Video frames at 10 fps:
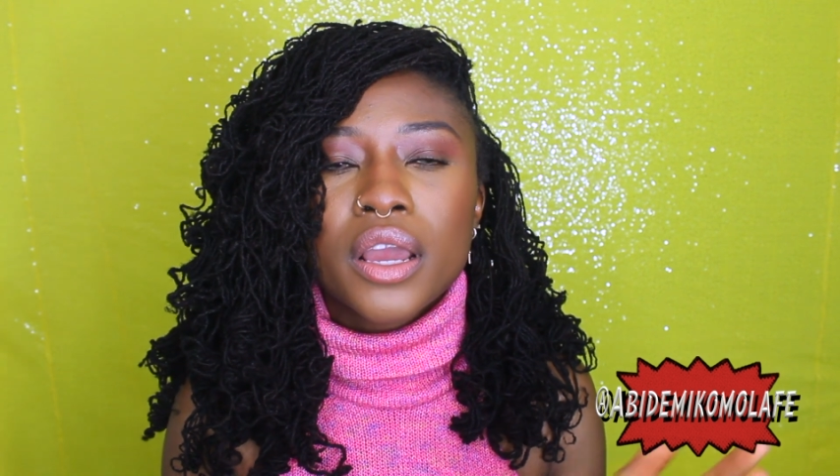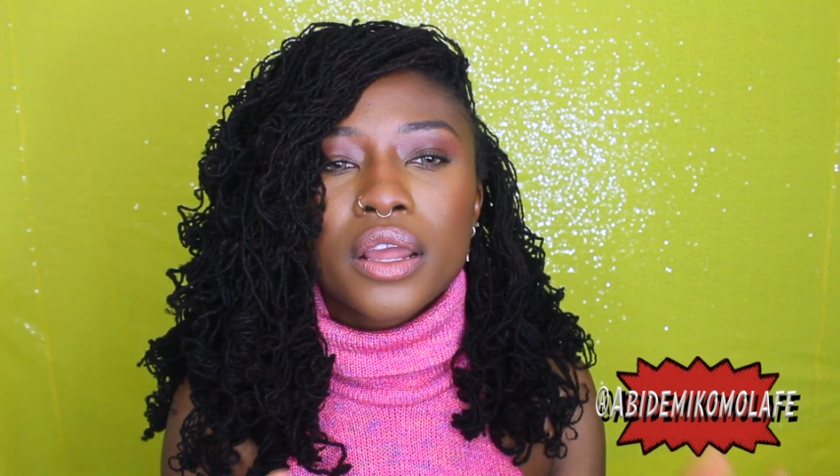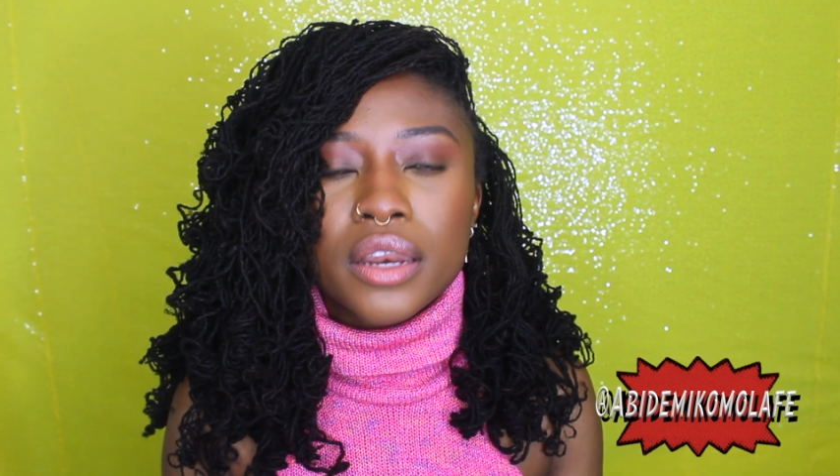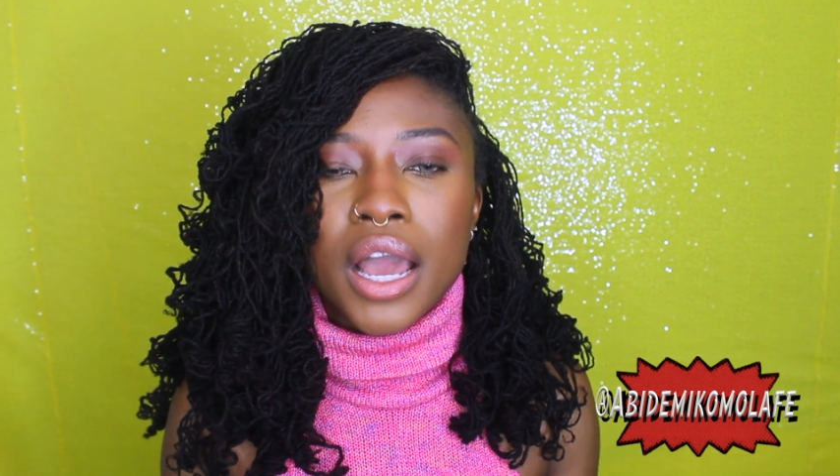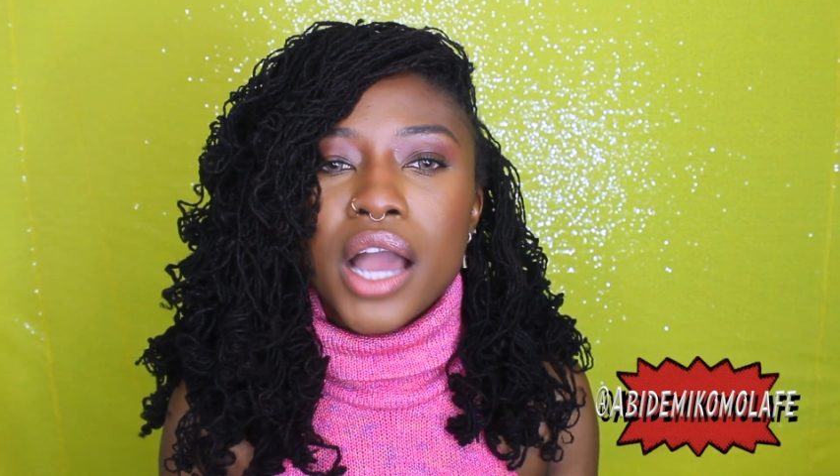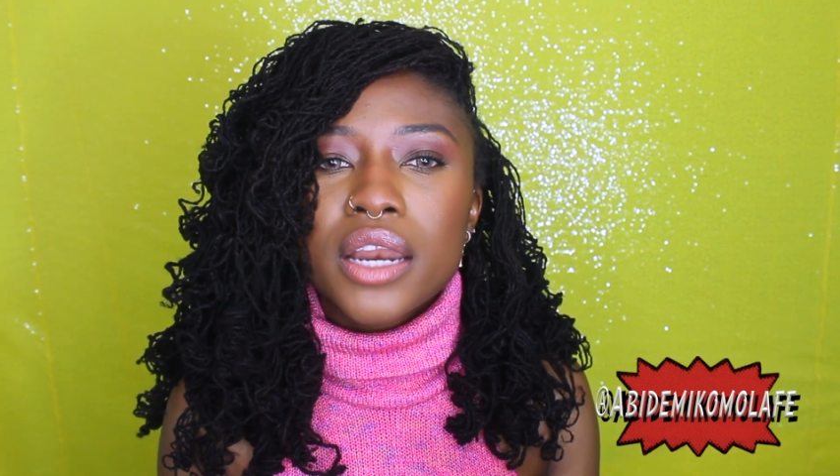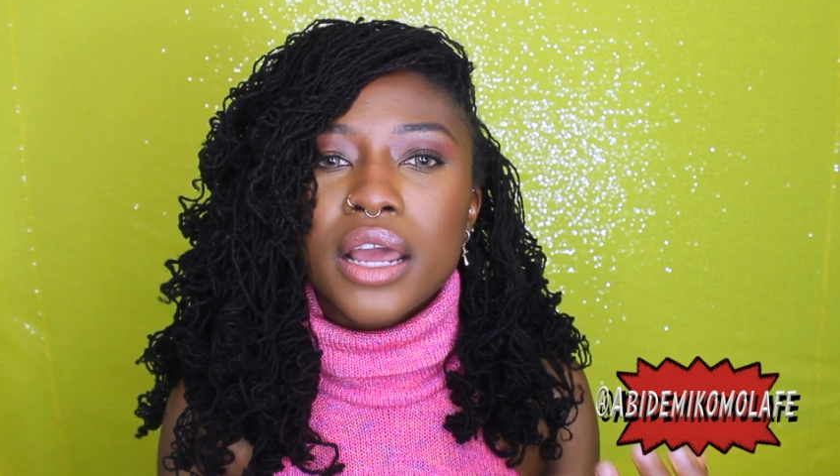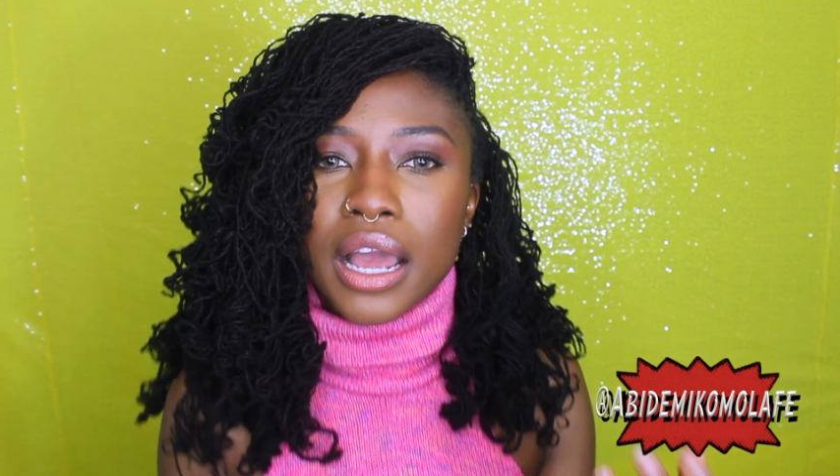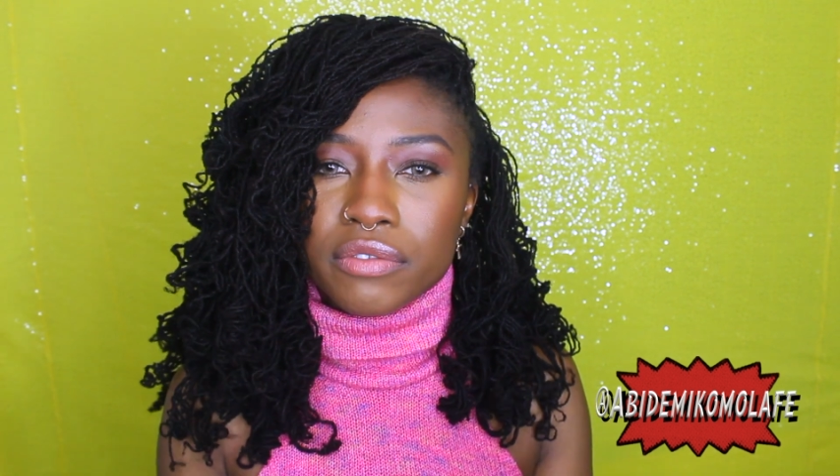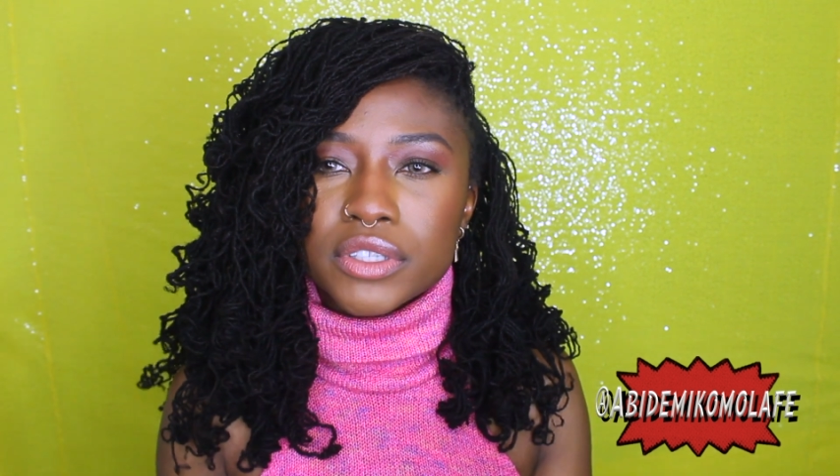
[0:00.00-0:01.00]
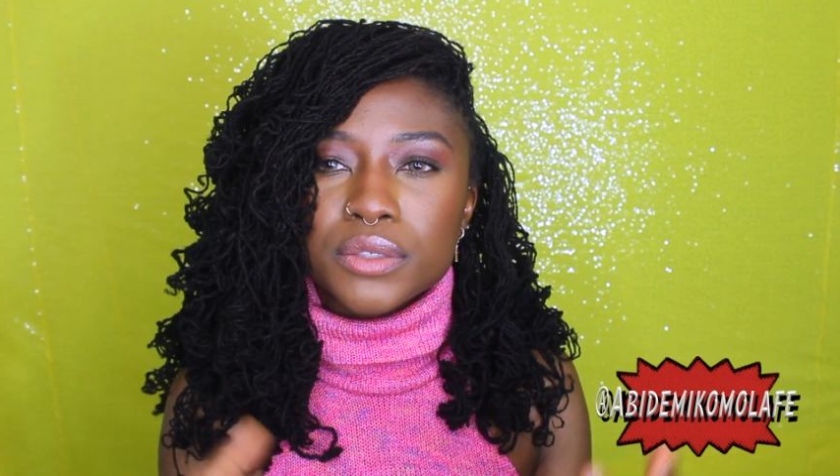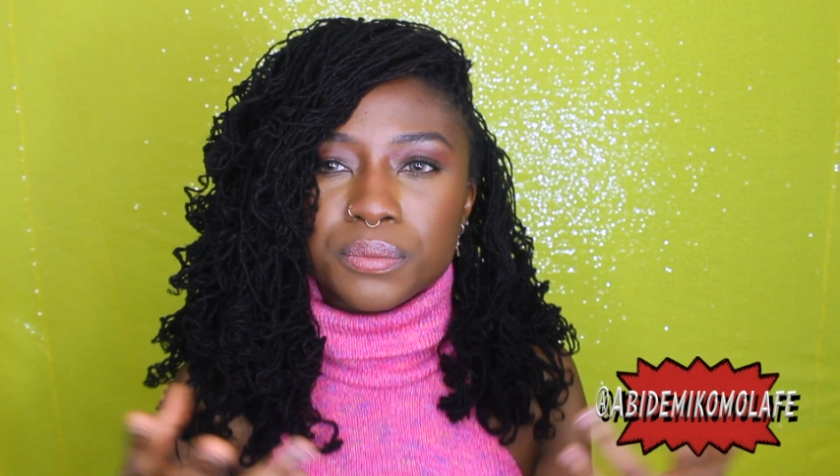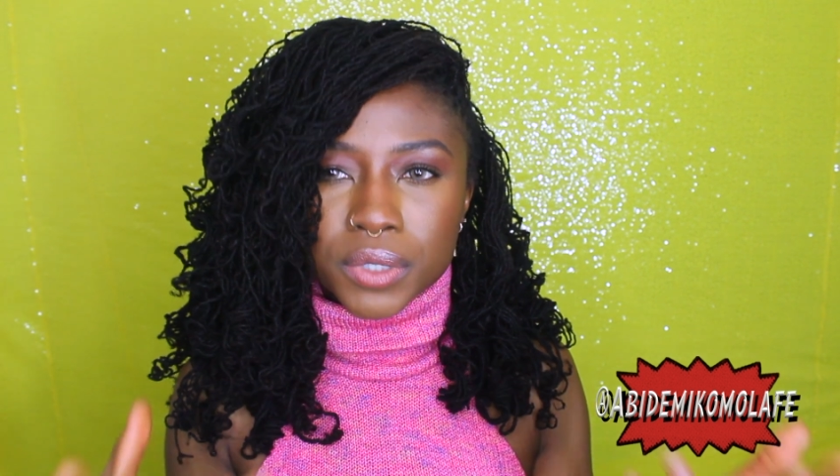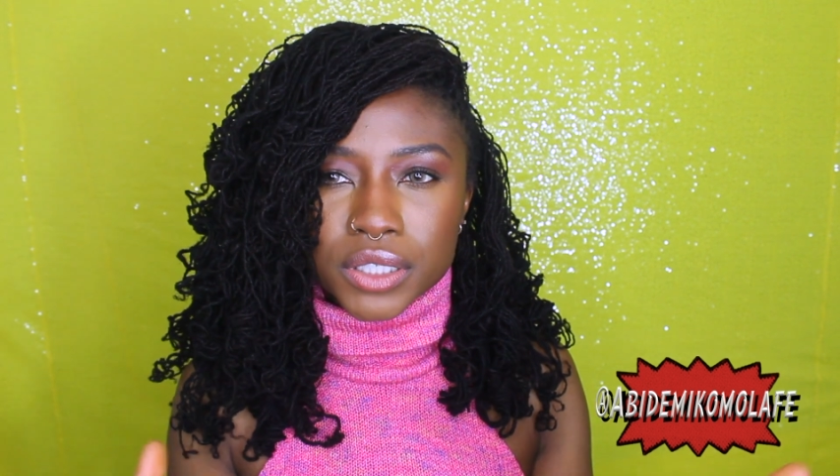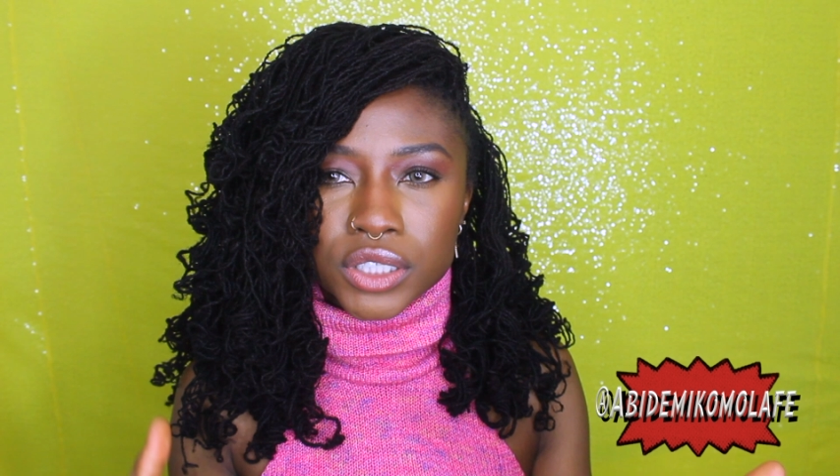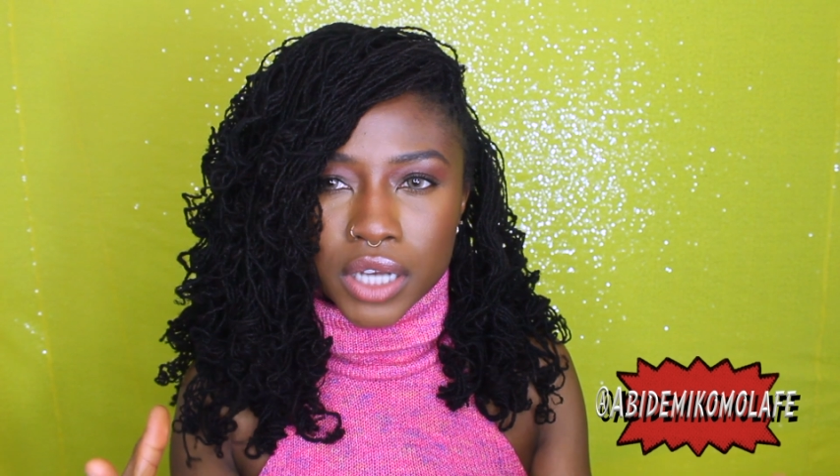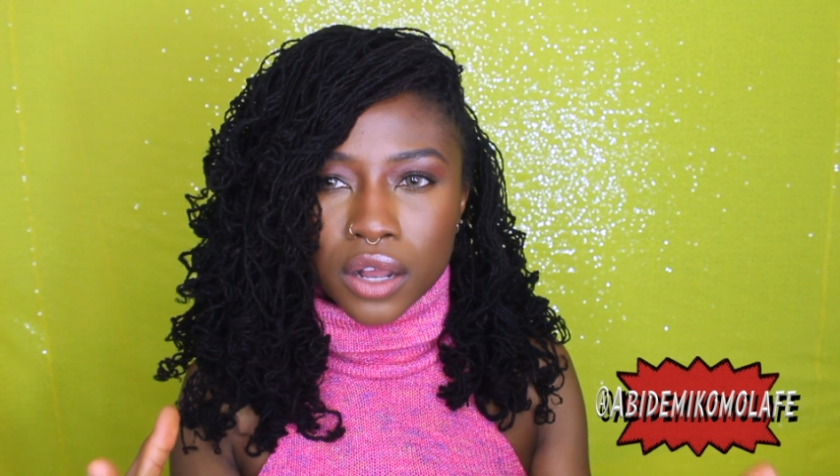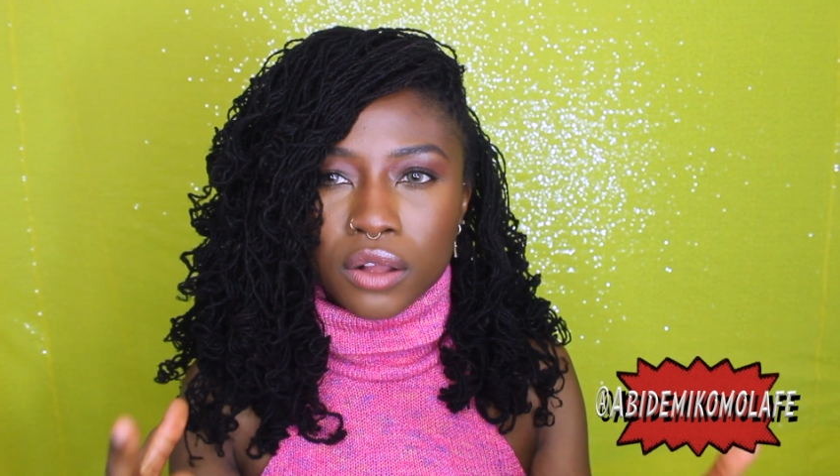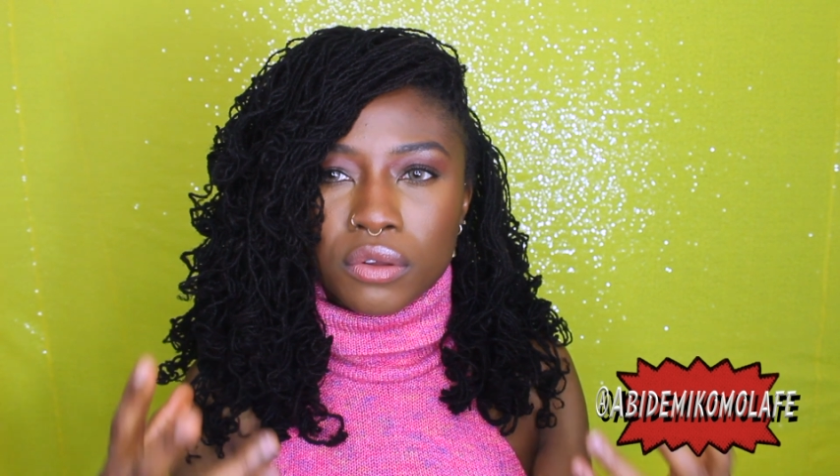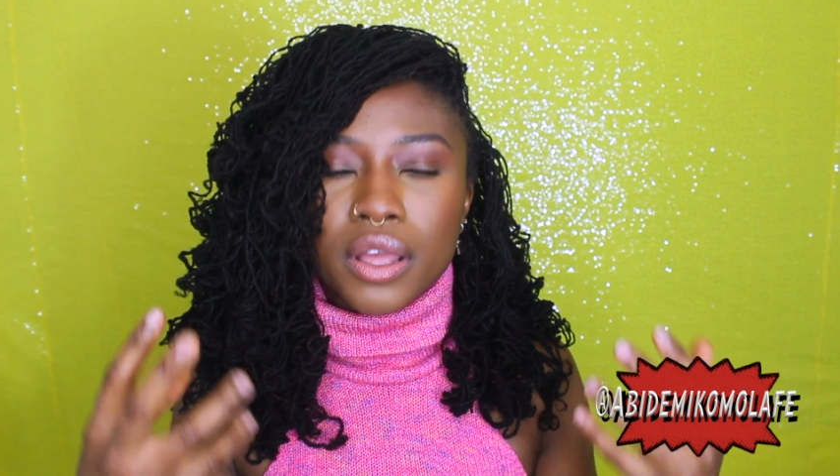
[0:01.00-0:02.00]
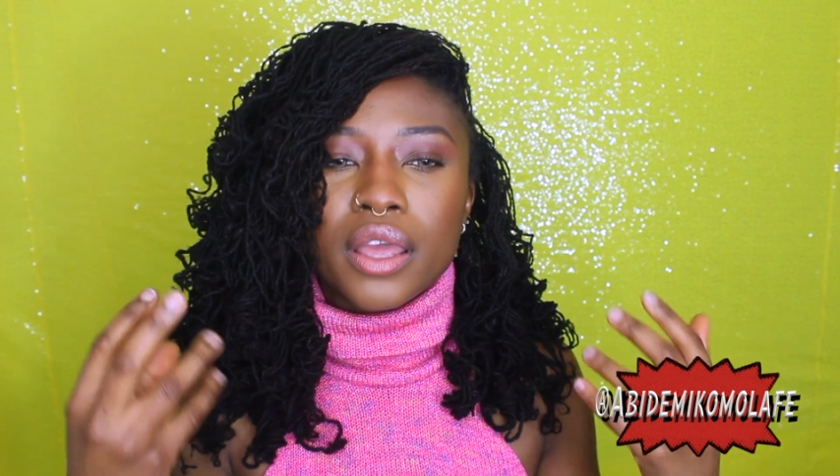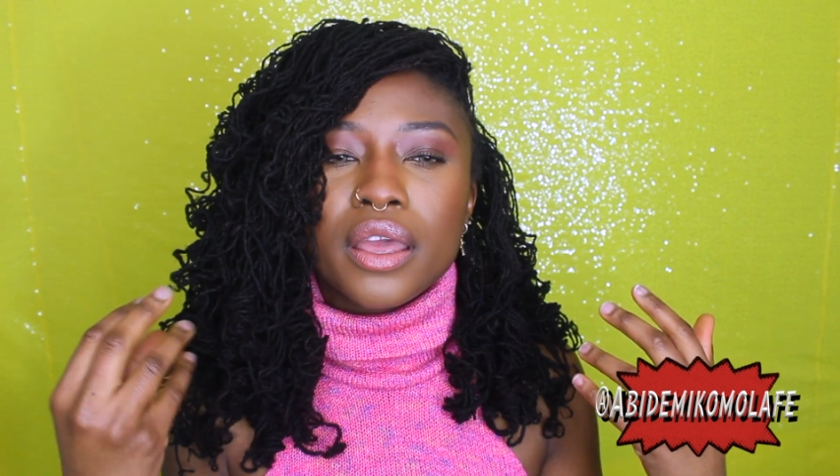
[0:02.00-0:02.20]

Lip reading: not having to put gel